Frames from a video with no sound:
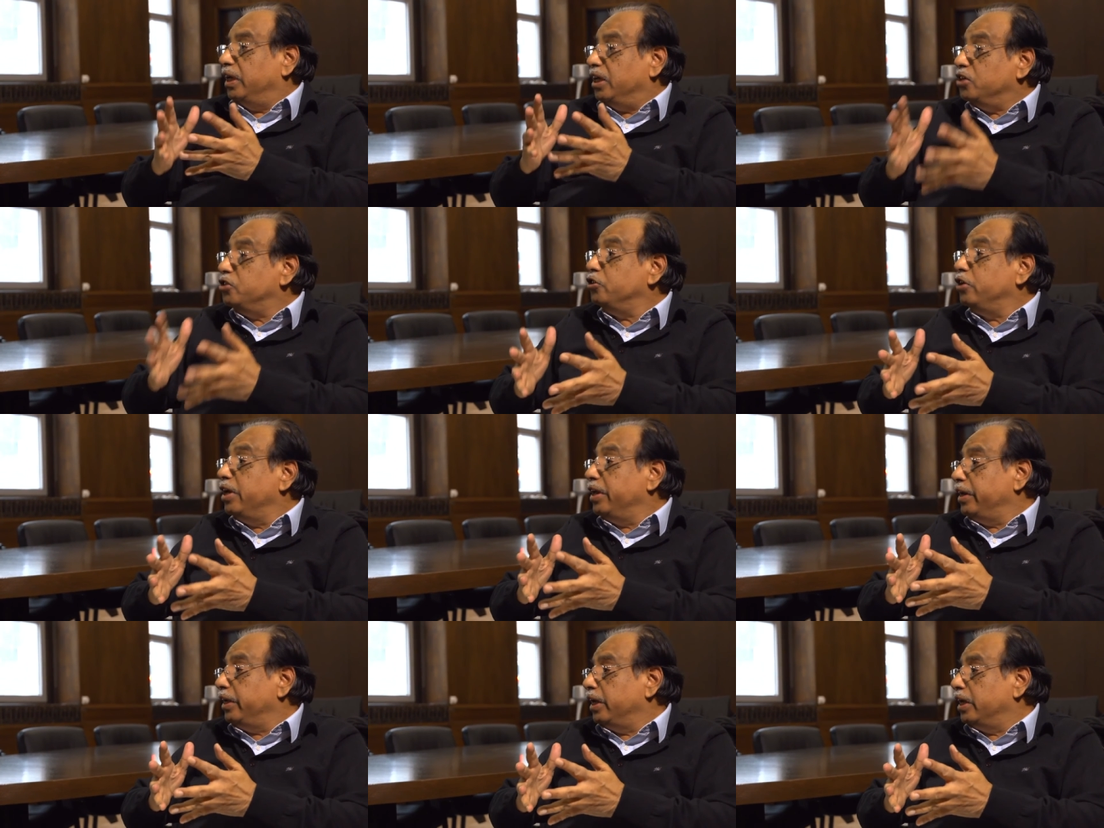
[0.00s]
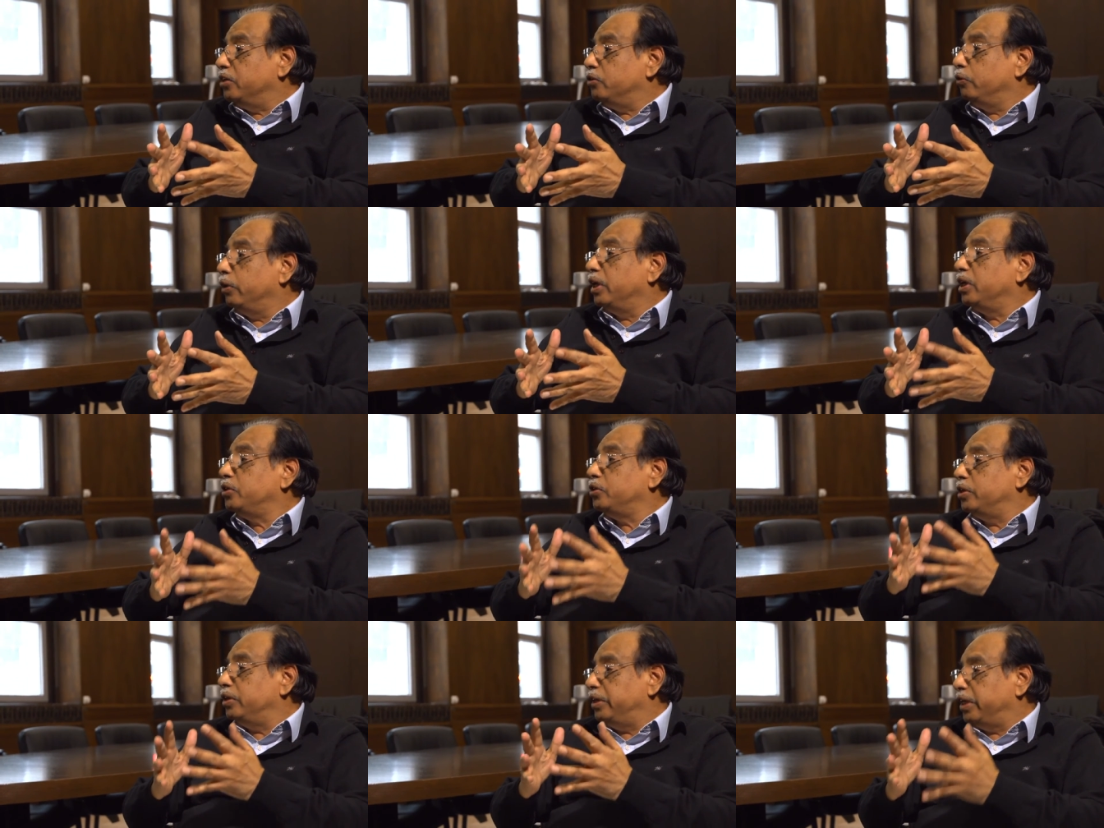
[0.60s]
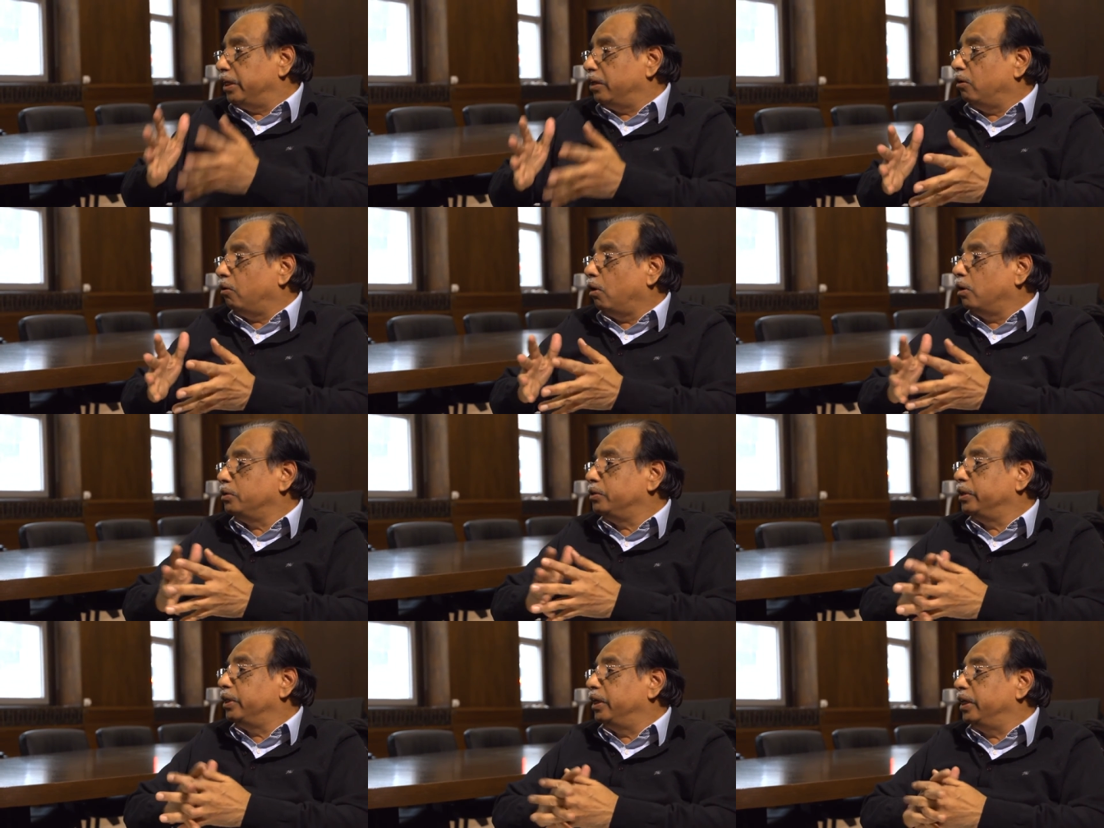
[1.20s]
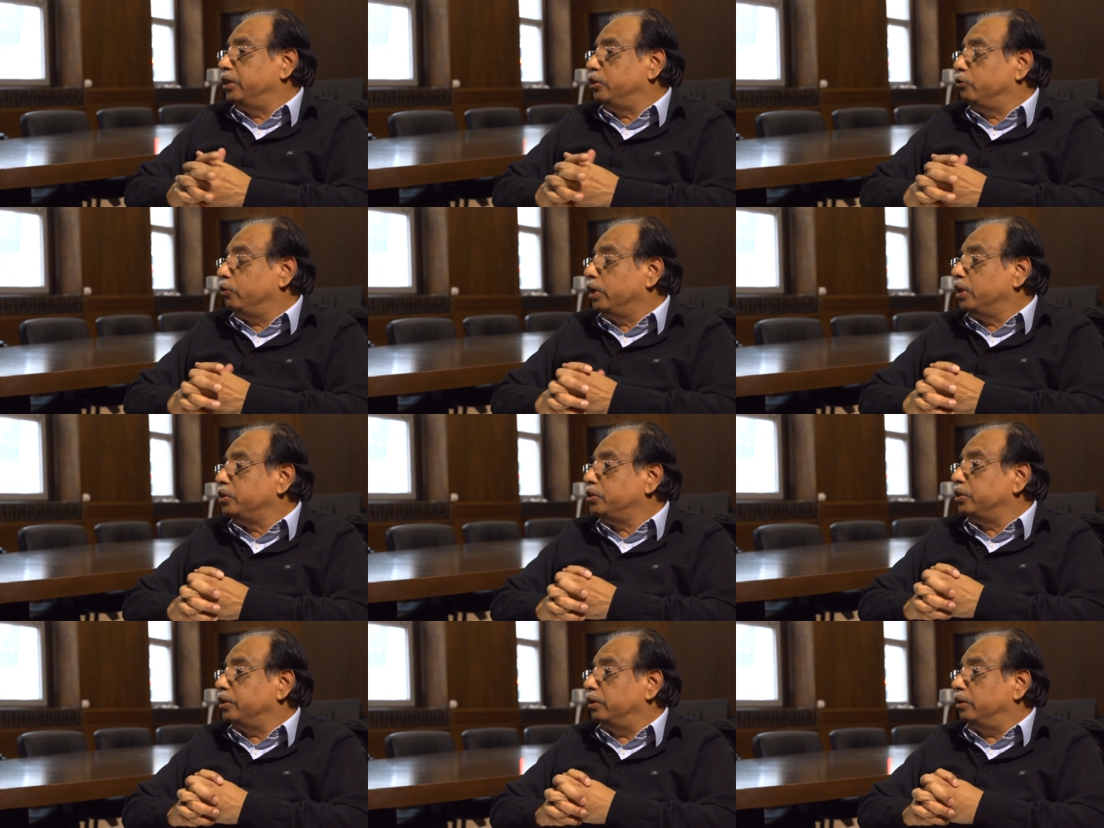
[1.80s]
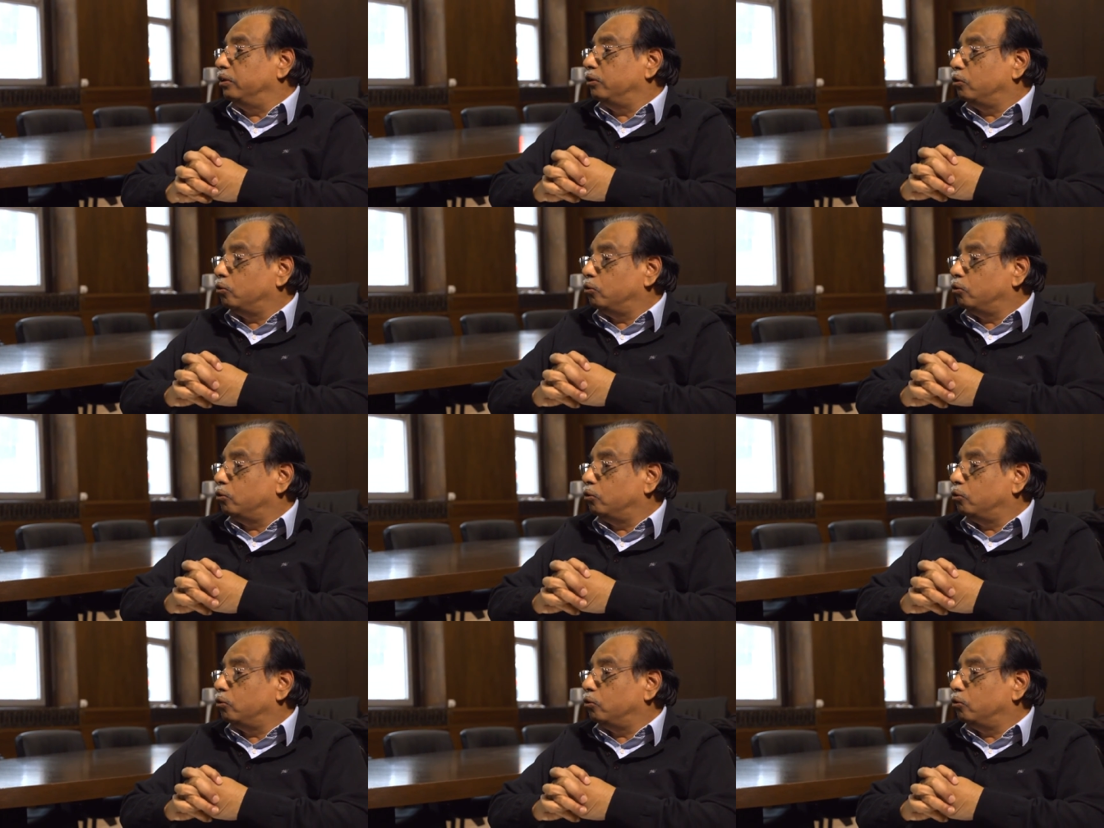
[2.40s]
engineering education, technological education